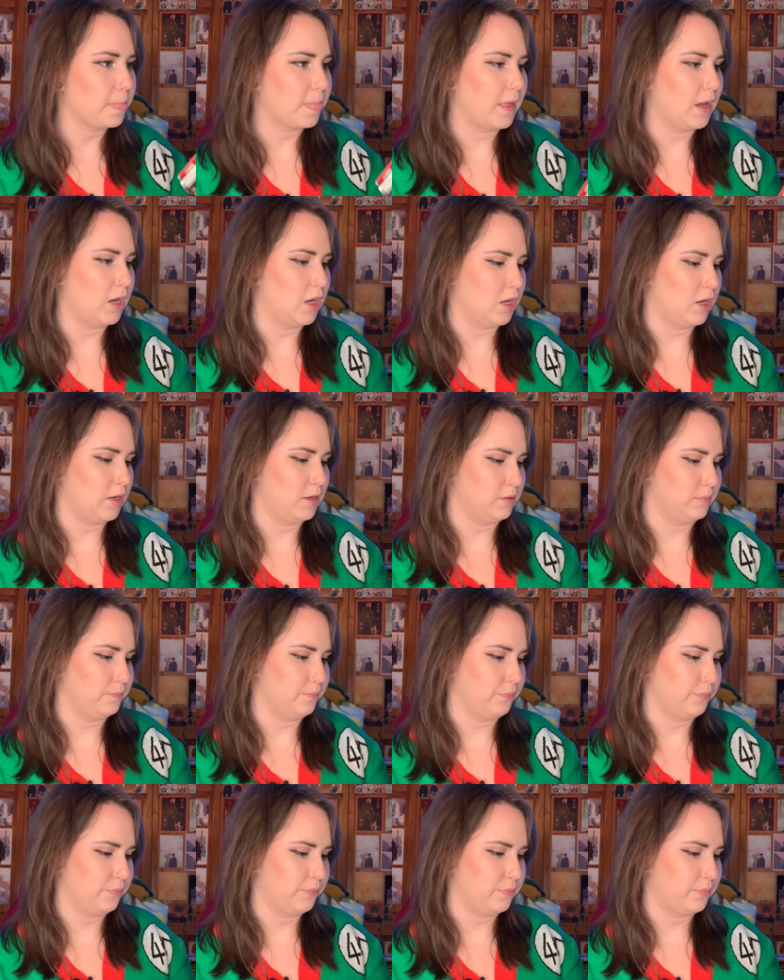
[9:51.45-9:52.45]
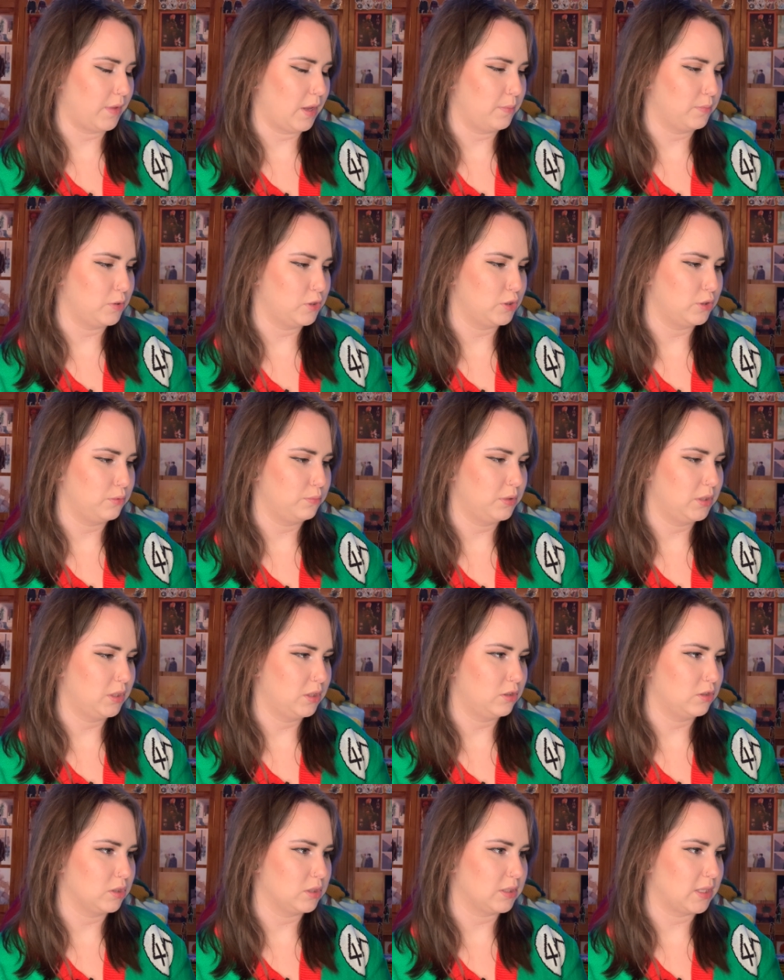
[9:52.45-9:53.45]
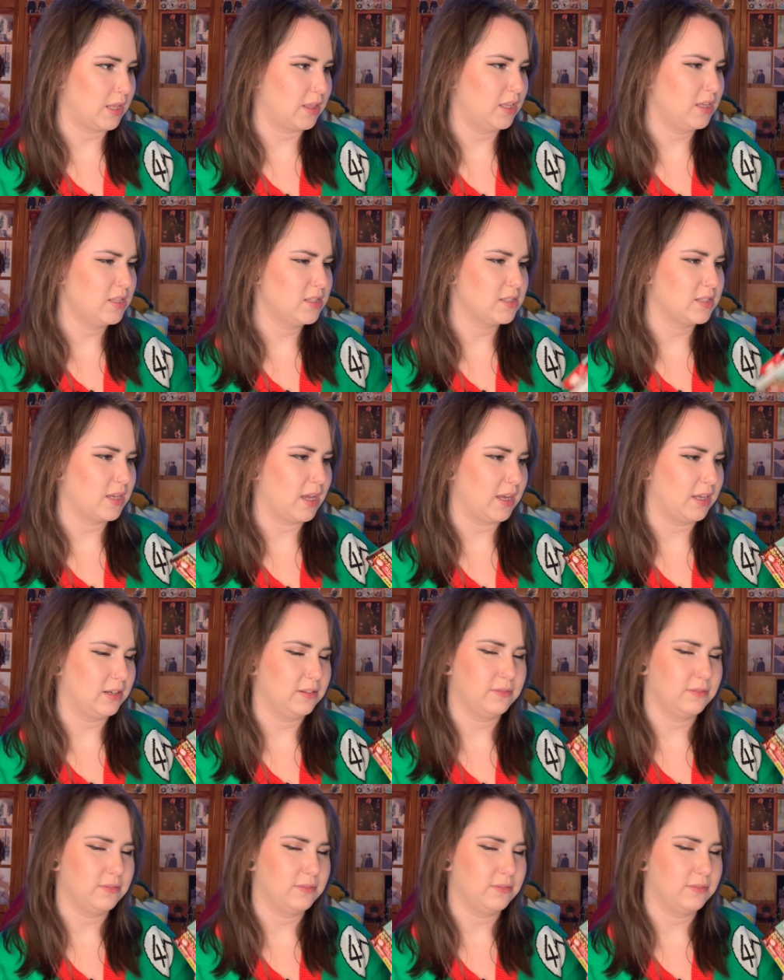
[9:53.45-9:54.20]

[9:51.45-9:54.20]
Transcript: um, I'm assuming just, I think it's kind of